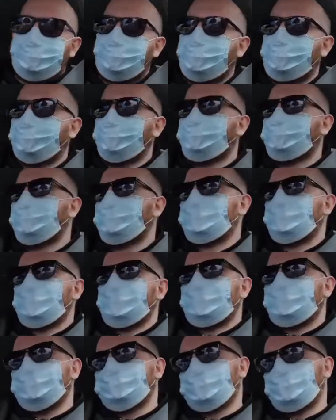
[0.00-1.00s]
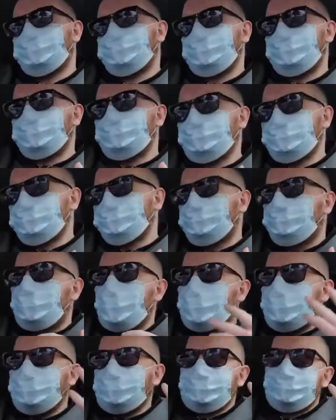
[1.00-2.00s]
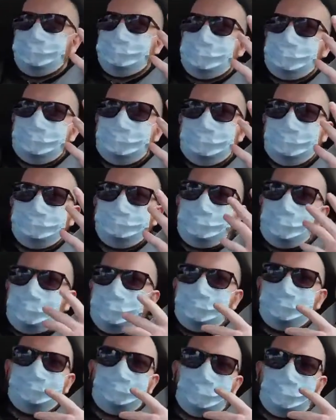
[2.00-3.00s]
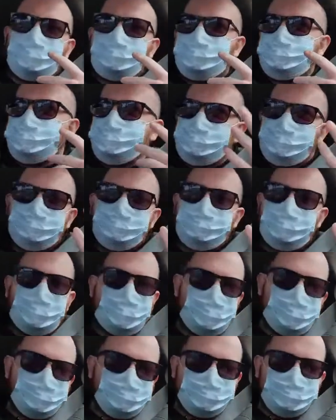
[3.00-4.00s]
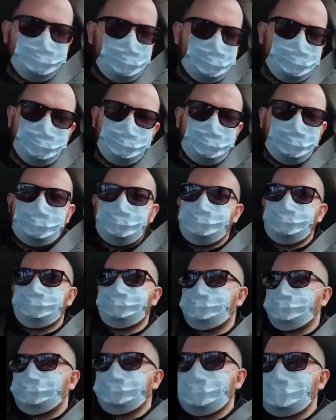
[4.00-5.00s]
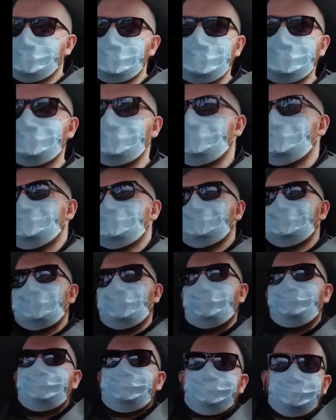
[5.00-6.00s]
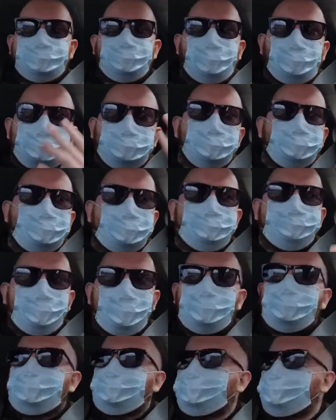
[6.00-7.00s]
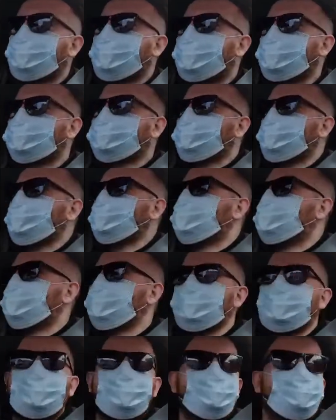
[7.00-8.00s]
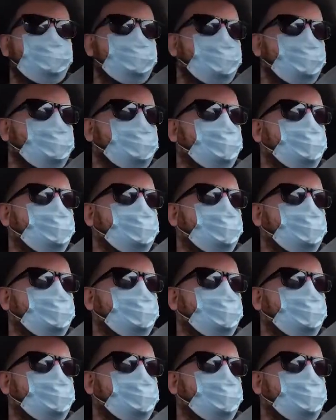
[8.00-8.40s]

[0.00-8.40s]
You know, there's going to be billions of these made, if not millions, maybe billions. Just a bit of a Dr. Evil overestimation there.